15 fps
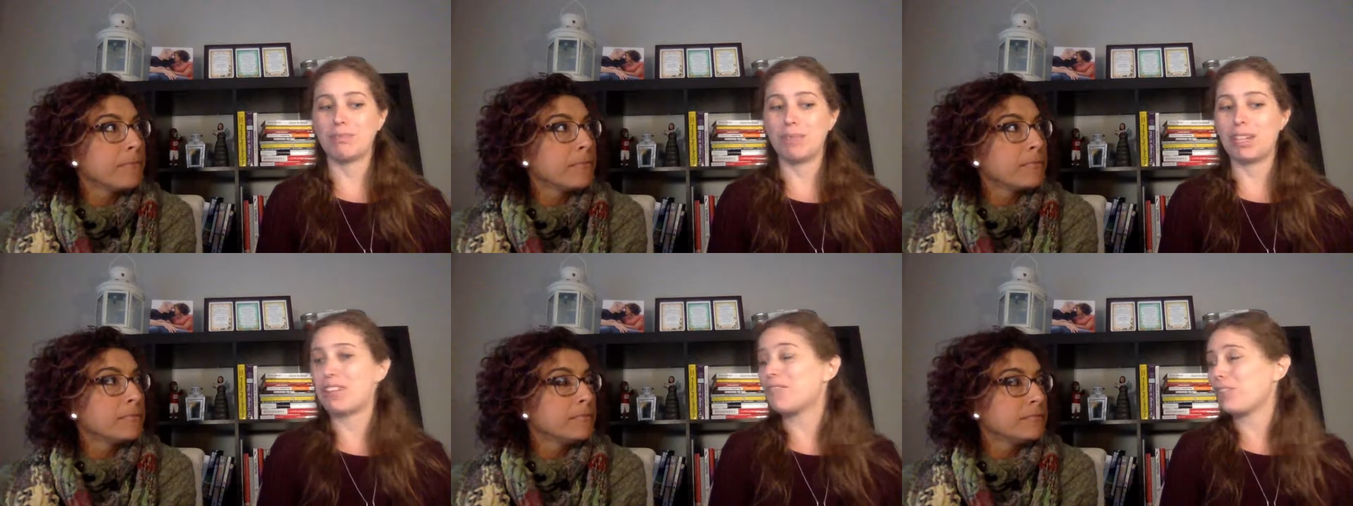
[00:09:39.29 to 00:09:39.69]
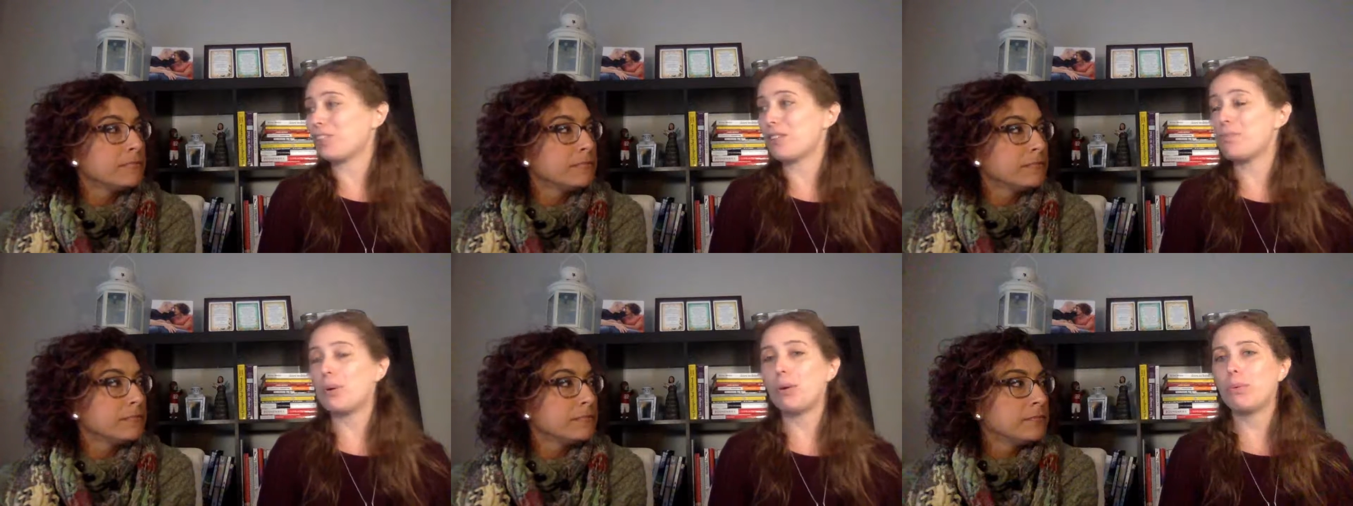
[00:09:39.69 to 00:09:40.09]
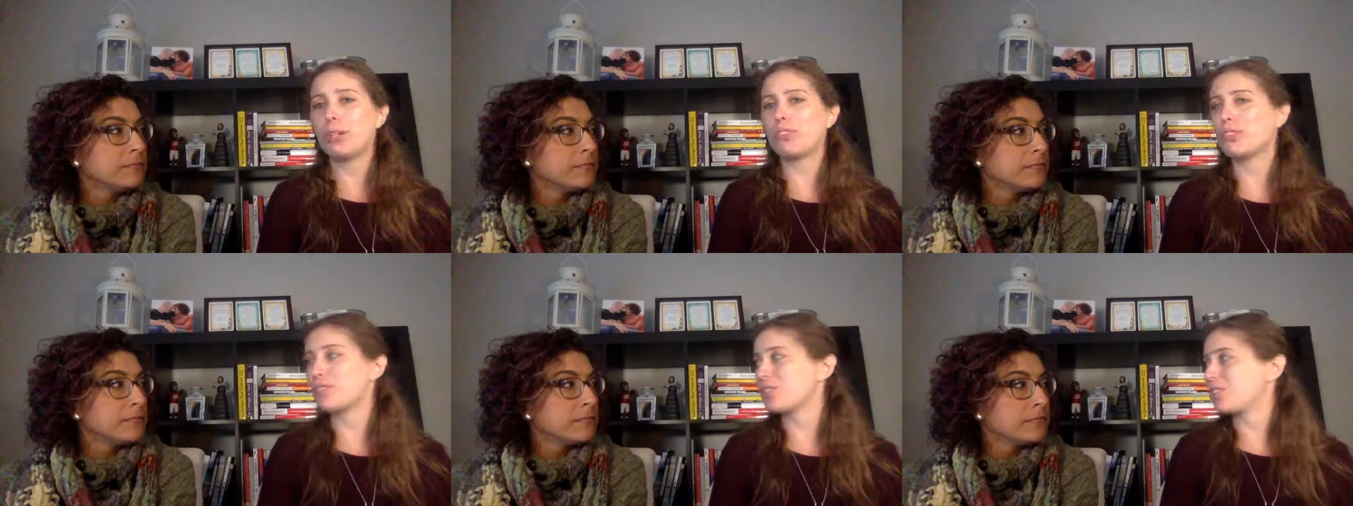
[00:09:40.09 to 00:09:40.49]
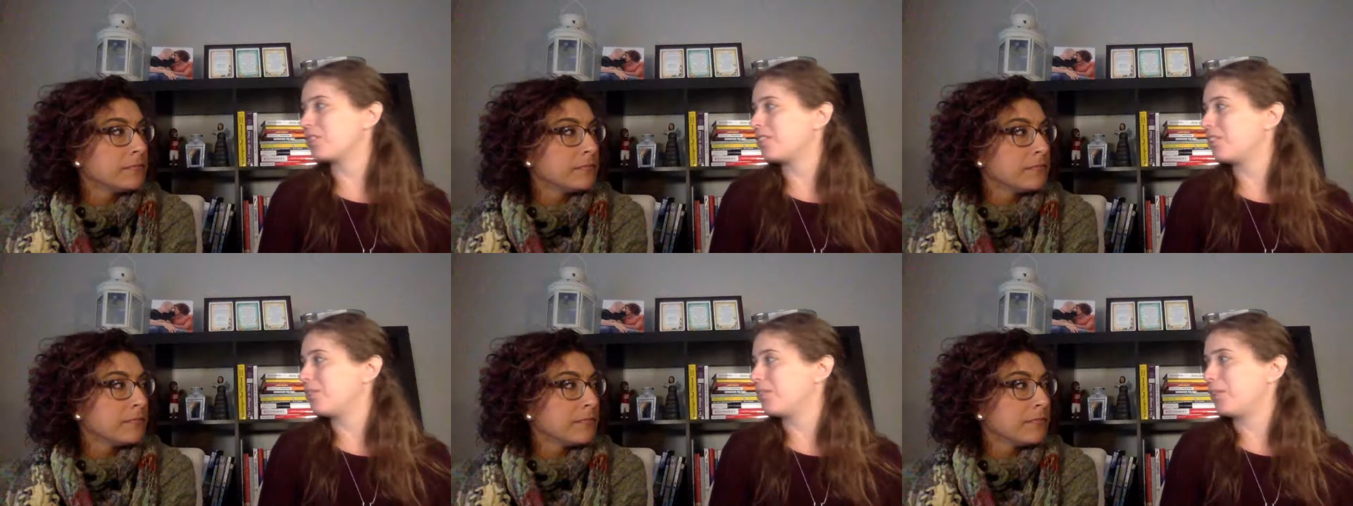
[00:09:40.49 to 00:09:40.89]
Speaker 1: being vulnerable, which
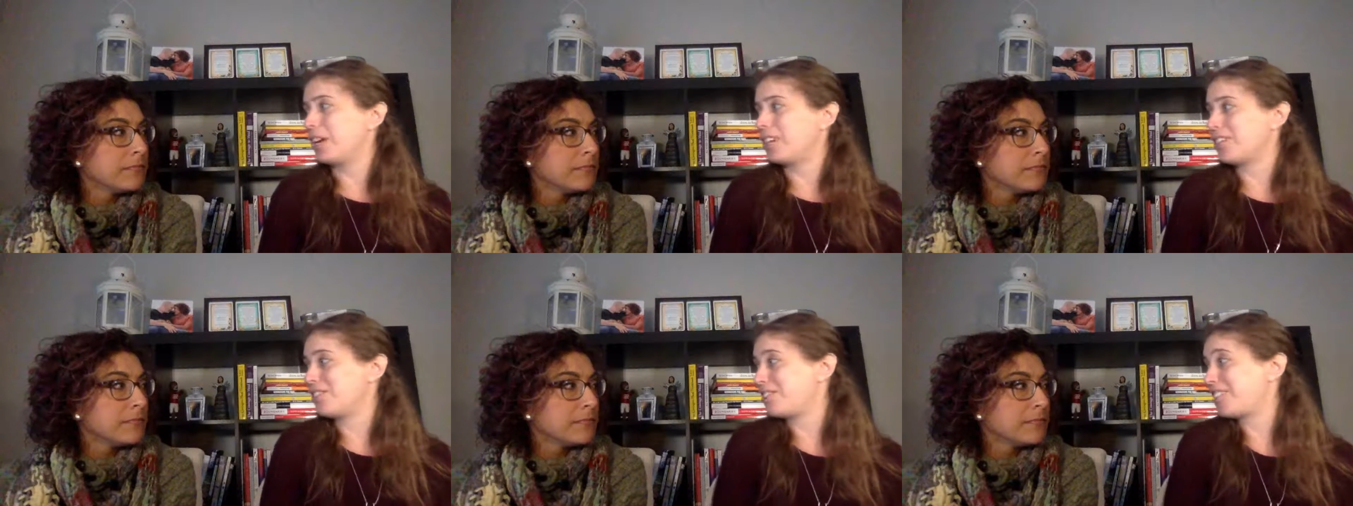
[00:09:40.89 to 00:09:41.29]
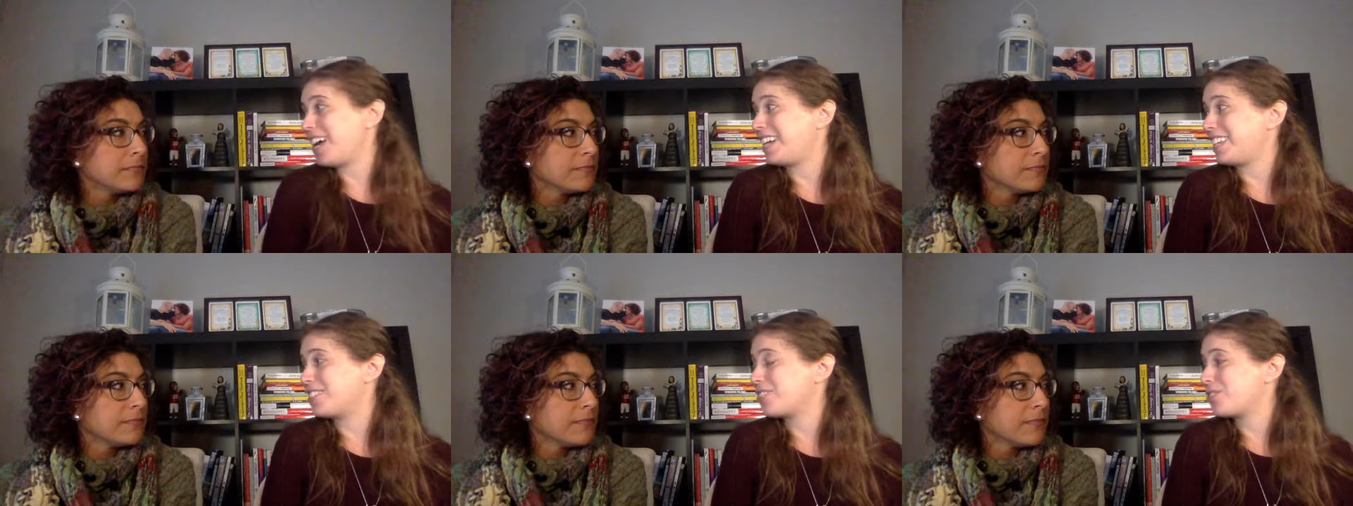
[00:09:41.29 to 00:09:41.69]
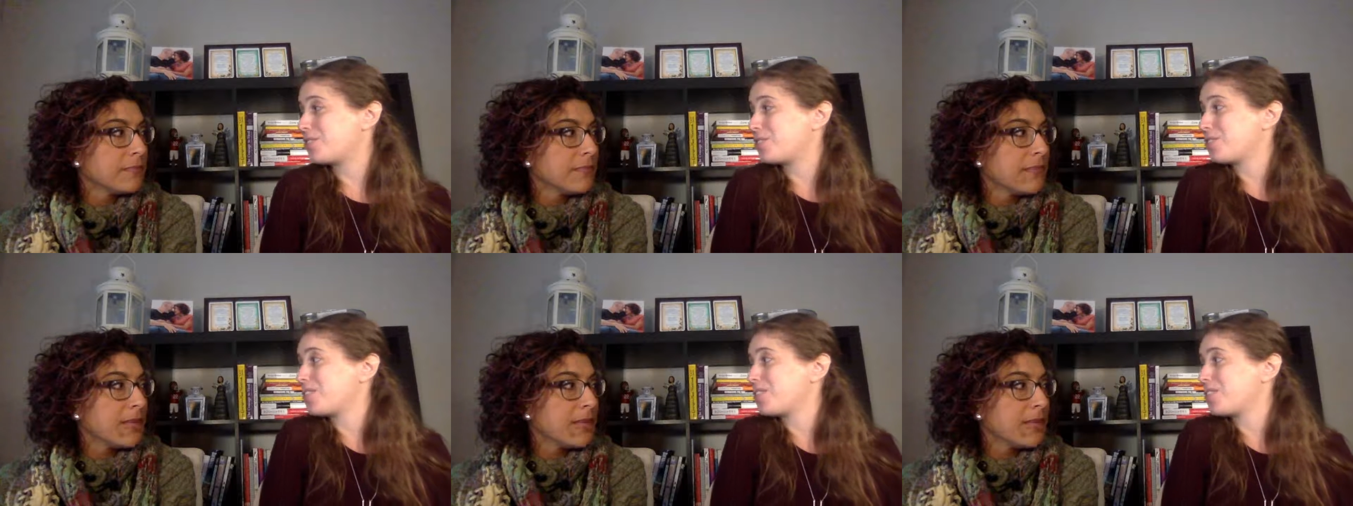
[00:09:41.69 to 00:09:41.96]
what you said is